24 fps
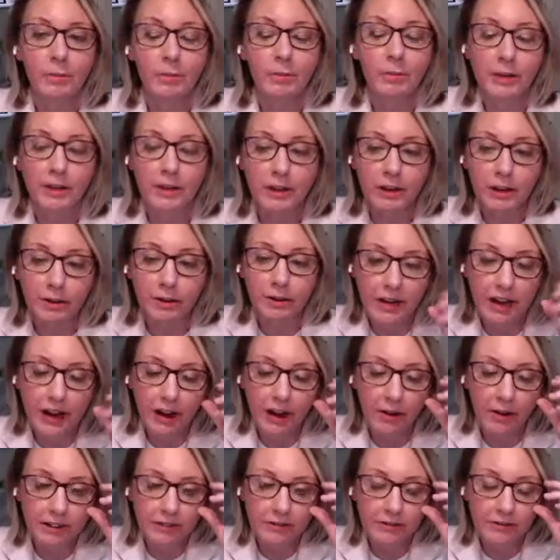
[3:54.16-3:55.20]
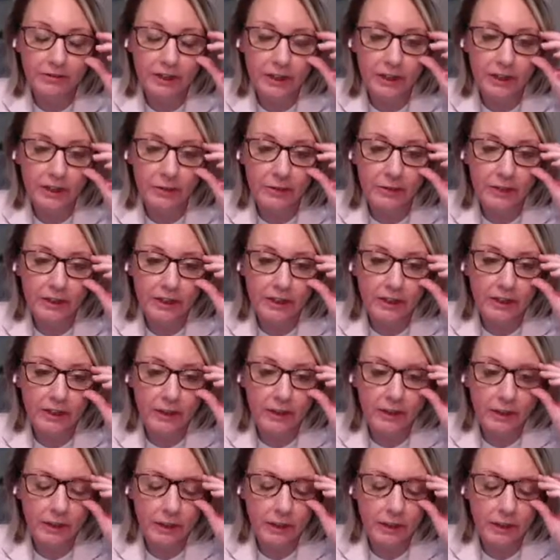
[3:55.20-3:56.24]
that we should be. But
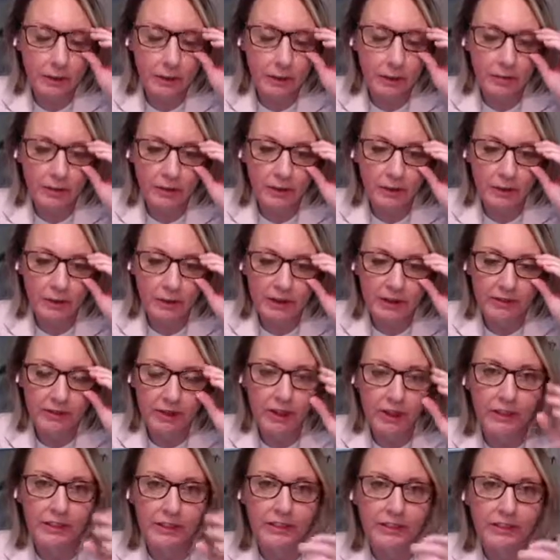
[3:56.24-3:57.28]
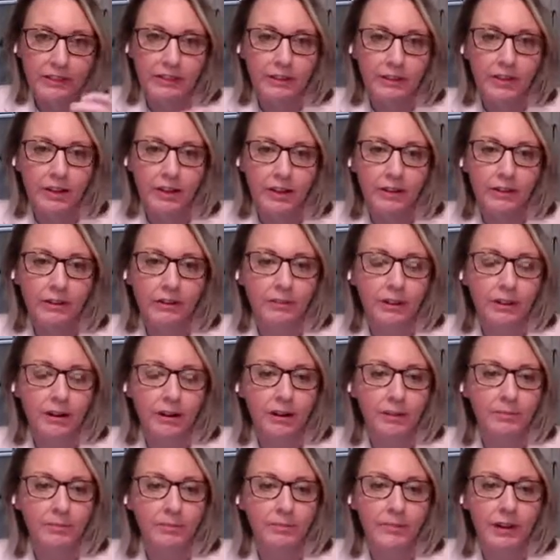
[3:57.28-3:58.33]
now as a field, we are
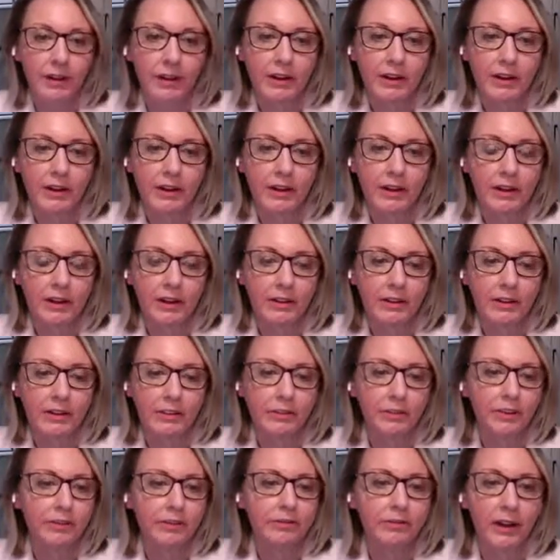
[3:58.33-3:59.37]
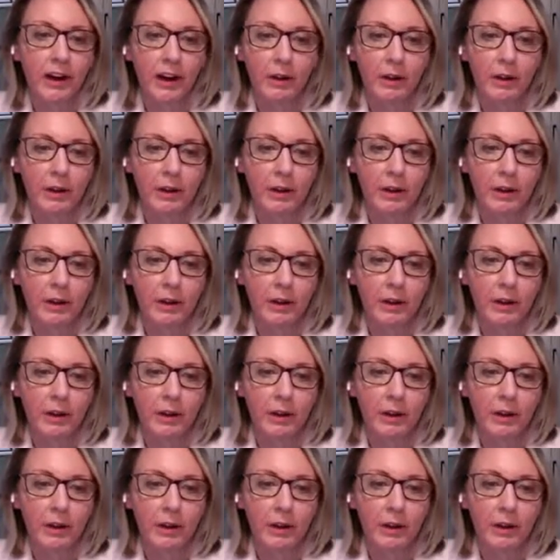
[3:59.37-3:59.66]
most behavior analysts are